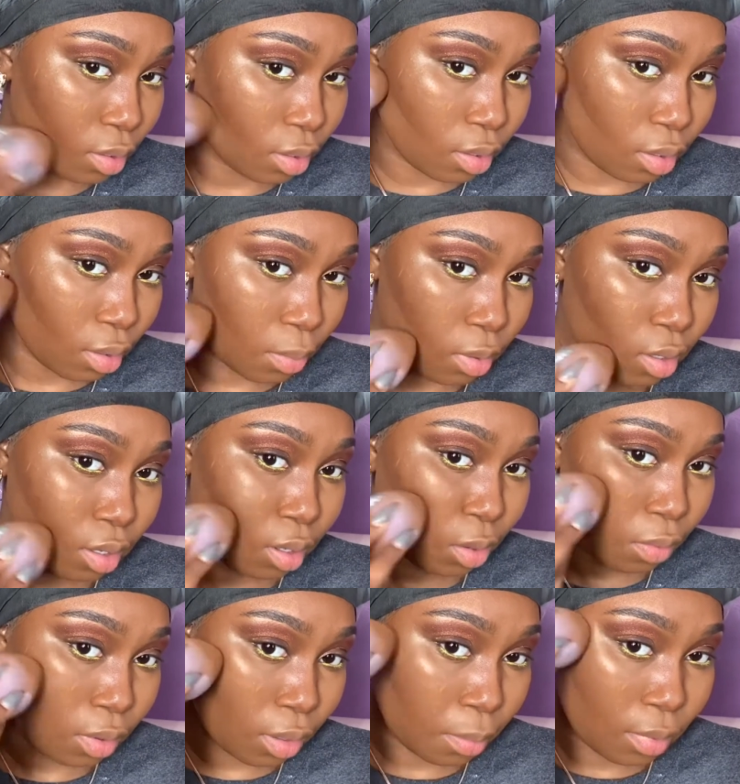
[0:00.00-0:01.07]
Yeah,
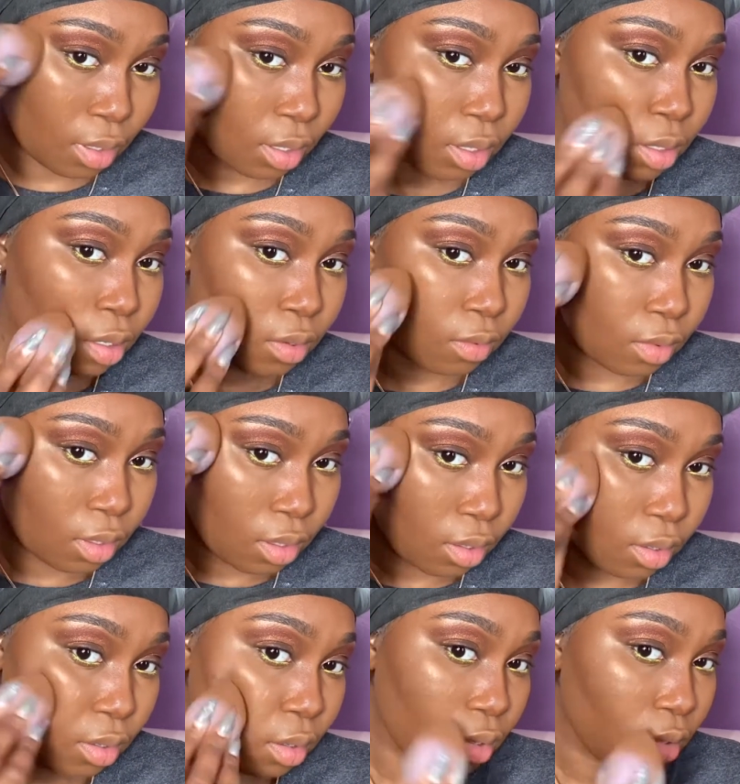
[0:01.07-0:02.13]
get
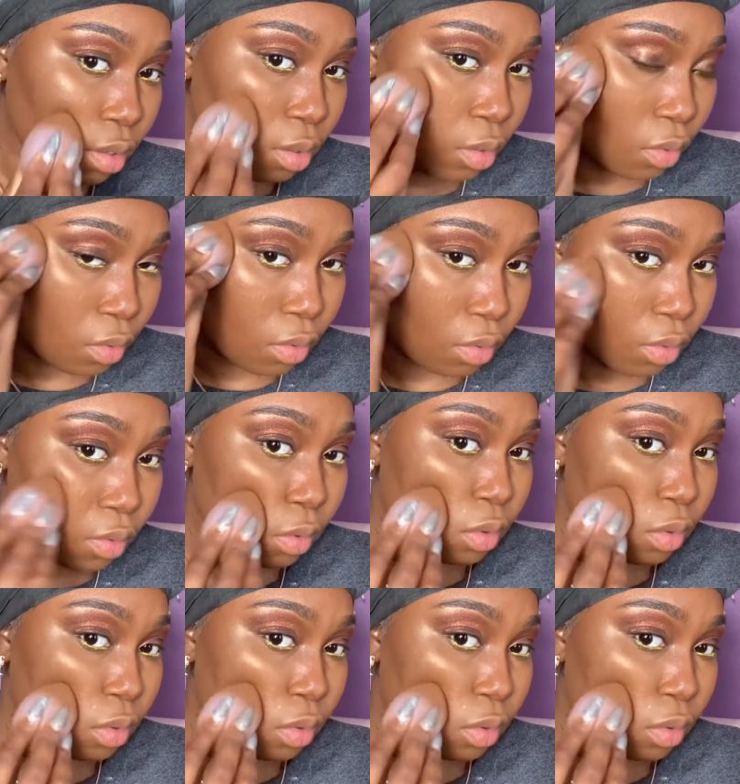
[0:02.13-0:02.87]
in tune.